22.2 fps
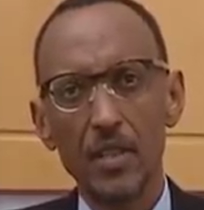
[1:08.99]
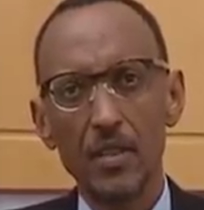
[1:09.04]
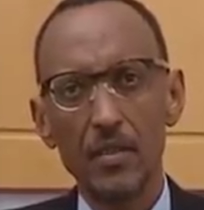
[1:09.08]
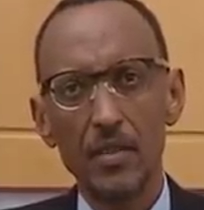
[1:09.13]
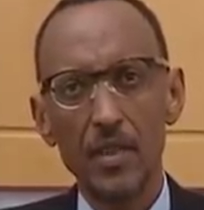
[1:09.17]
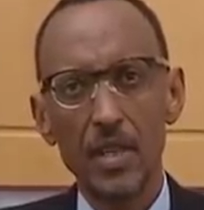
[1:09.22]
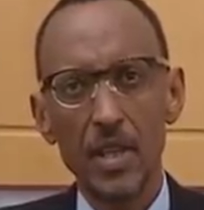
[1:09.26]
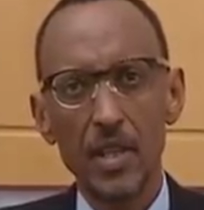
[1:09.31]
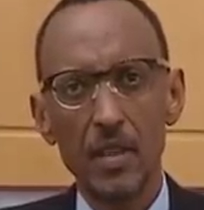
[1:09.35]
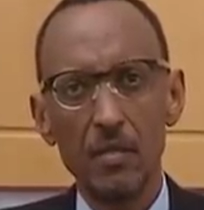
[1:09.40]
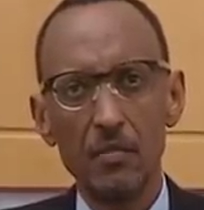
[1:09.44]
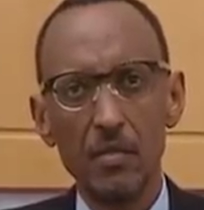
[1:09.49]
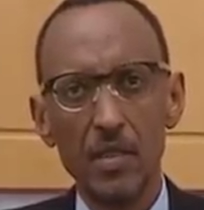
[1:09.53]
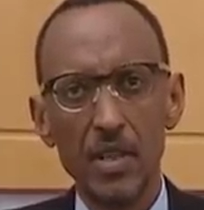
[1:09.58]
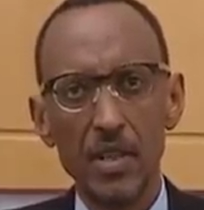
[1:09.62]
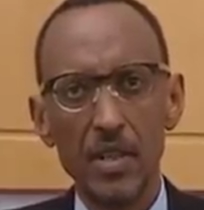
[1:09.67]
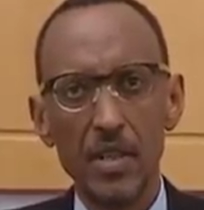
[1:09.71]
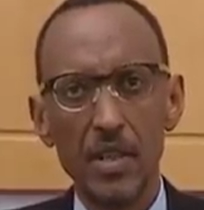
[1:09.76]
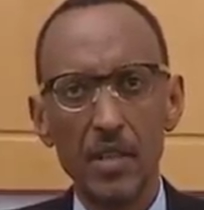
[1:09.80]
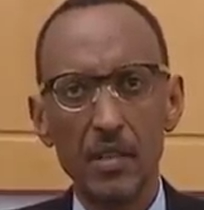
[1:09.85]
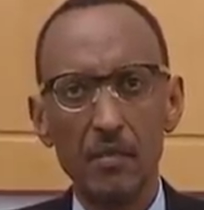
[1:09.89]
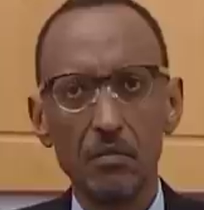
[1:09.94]
the other
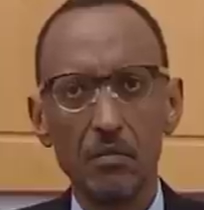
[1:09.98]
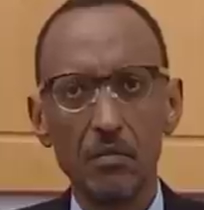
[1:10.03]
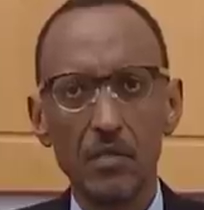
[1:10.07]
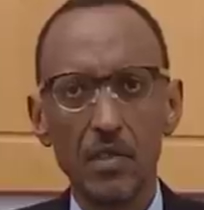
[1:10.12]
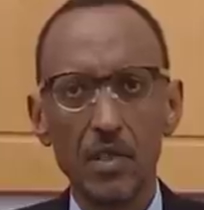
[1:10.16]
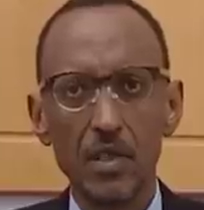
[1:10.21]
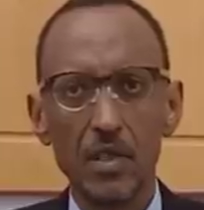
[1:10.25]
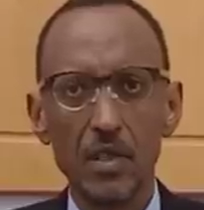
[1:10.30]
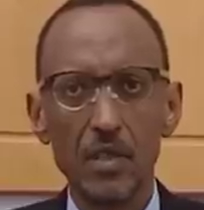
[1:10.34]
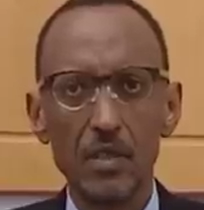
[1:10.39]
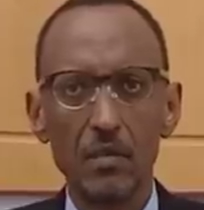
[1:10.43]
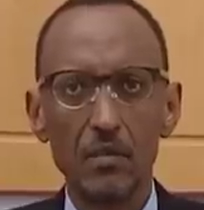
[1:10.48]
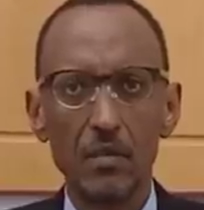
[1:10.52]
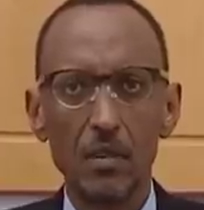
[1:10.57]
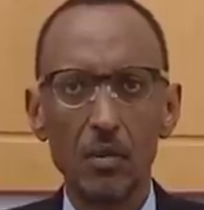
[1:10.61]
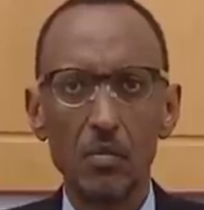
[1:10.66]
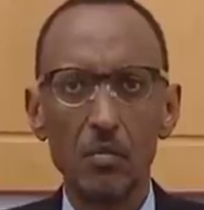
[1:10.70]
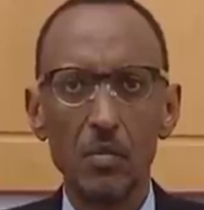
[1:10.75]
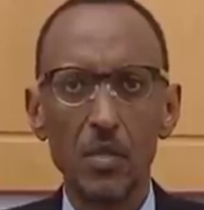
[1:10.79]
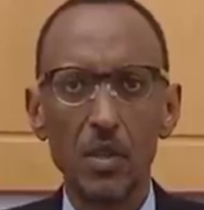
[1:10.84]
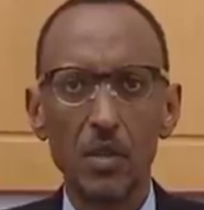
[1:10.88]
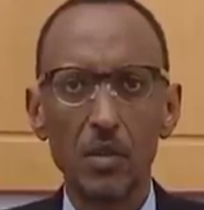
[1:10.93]
Millennium
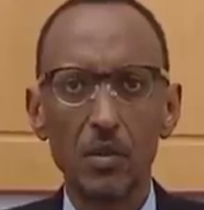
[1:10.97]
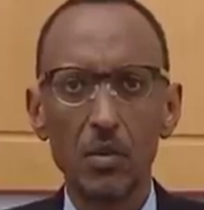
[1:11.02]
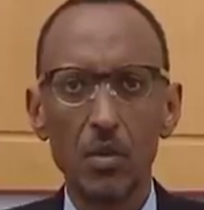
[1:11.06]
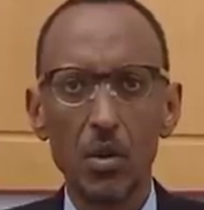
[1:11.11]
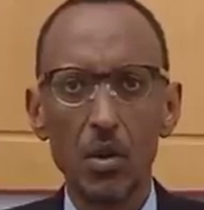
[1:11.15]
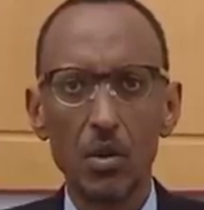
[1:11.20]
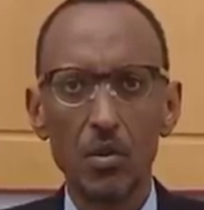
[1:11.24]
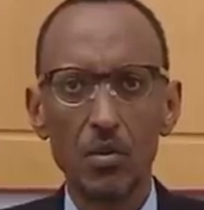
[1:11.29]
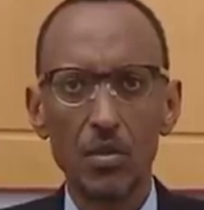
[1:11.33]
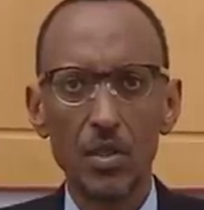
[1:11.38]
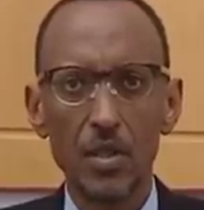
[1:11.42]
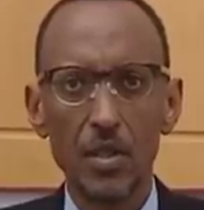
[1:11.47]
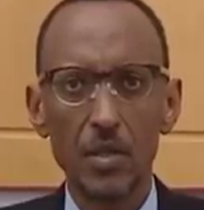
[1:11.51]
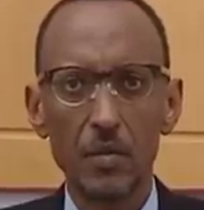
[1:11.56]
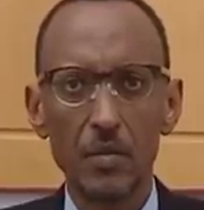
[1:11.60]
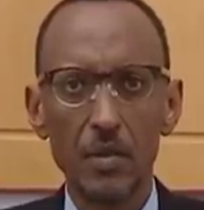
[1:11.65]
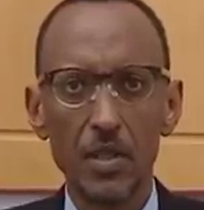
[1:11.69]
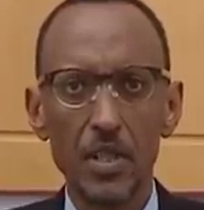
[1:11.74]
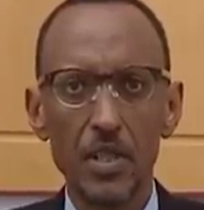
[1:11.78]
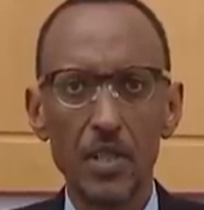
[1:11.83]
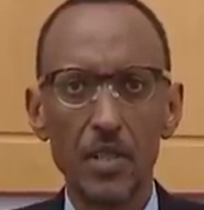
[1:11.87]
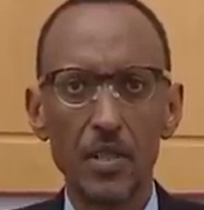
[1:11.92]
Development Goals,
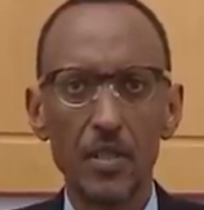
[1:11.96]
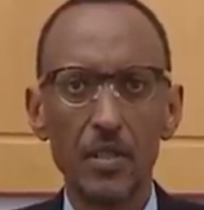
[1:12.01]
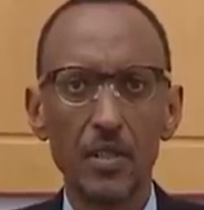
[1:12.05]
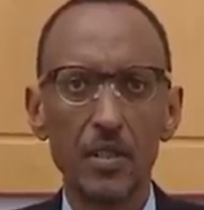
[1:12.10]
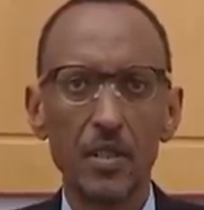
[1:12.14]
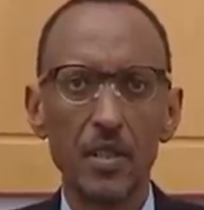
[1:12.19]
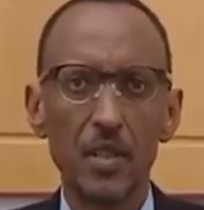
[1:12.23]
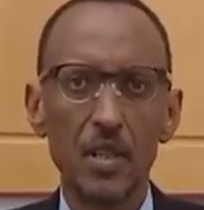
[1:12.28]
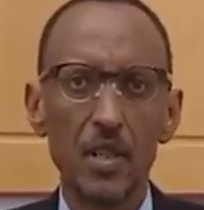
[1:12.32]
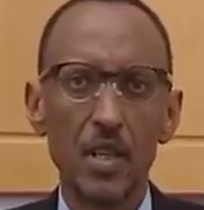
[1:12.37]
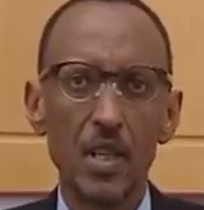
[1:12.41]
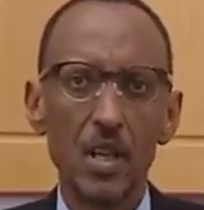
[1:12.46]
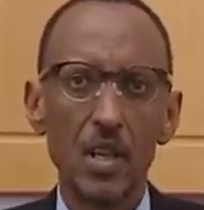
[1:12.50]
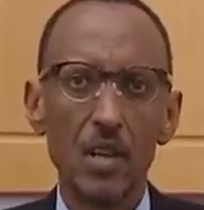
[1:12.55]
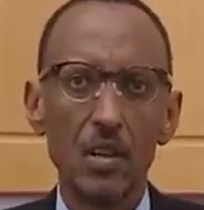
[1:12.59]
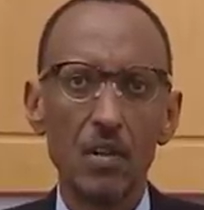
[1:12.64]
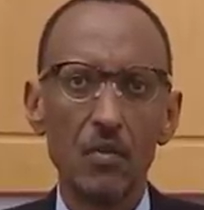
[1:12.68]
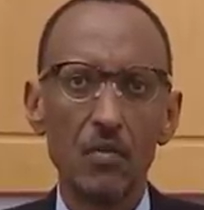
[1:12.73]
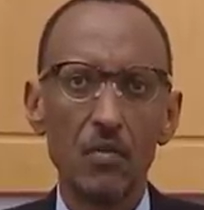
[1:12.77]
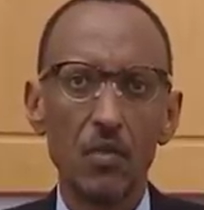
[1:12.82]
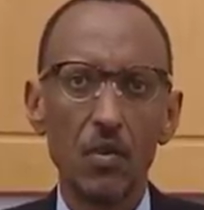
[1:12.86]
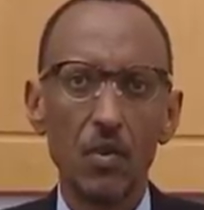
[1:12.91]
especially
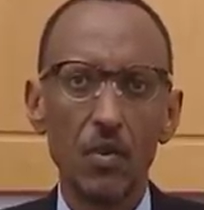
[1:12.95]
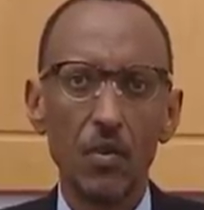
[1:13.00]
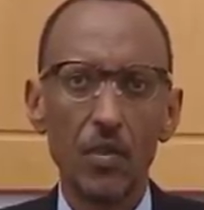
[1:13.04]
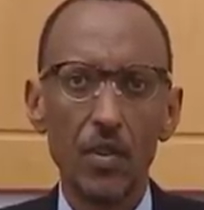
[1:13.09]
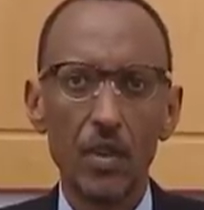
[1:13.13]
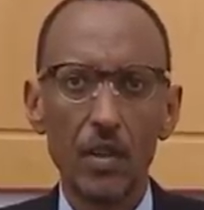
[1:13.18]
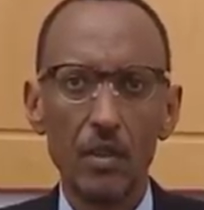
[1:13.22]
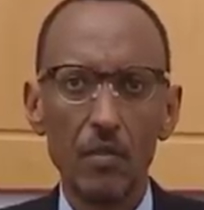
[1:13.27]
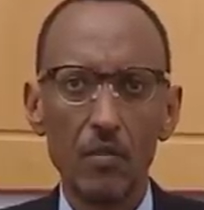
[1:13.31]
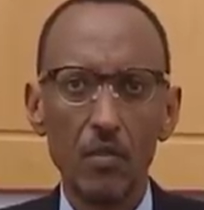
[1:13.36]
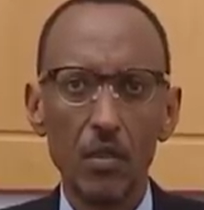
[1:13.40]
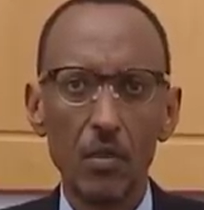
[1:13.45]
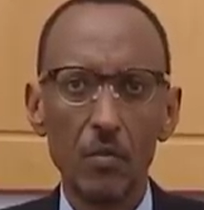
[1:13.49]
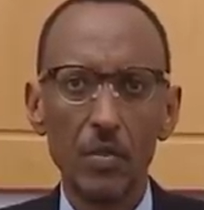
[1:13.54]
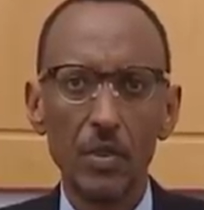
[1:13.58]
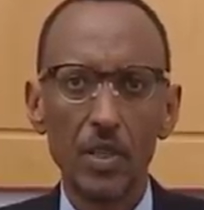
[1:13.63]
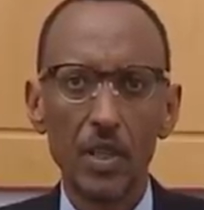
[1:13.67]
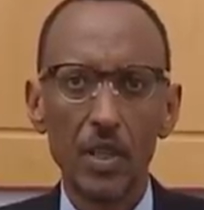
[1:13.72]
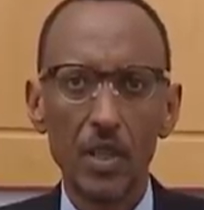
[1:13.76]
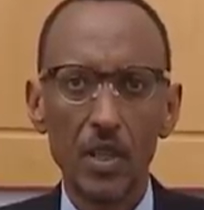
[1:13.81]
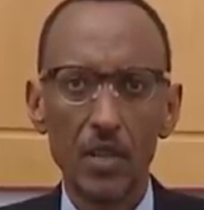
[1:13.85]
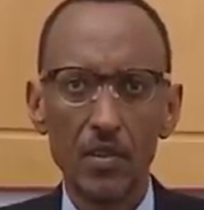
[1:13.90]
for the
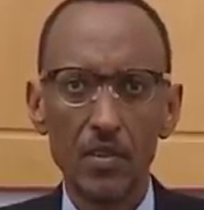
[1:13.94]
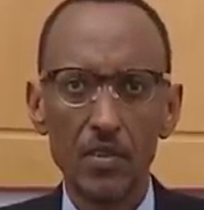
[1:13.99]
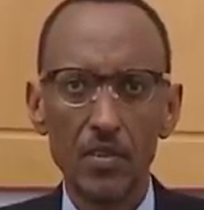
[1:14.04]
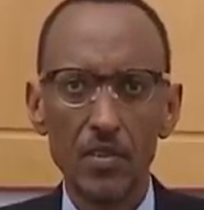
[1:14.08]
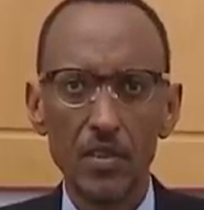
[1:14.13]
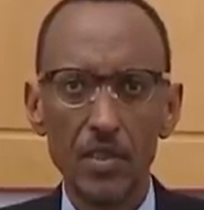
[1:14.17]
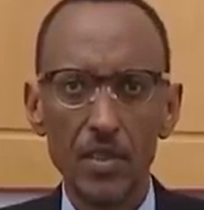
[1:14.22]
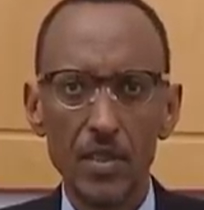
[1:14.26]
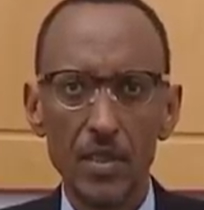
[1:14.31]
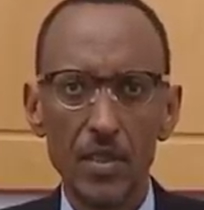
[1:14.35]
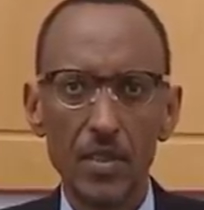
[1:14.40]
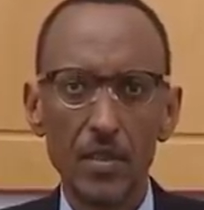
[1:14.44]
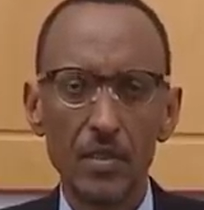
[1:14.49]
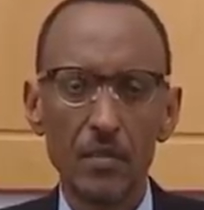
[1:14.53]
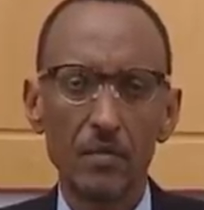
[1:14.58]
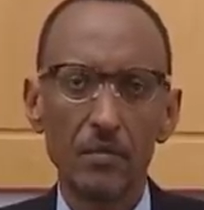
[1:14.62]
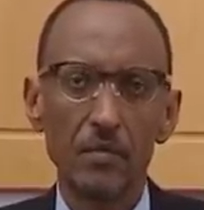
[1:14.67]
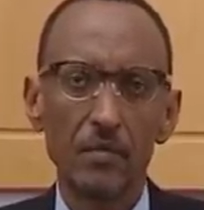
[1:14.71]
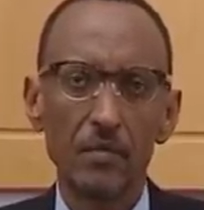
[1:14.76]
developing countries.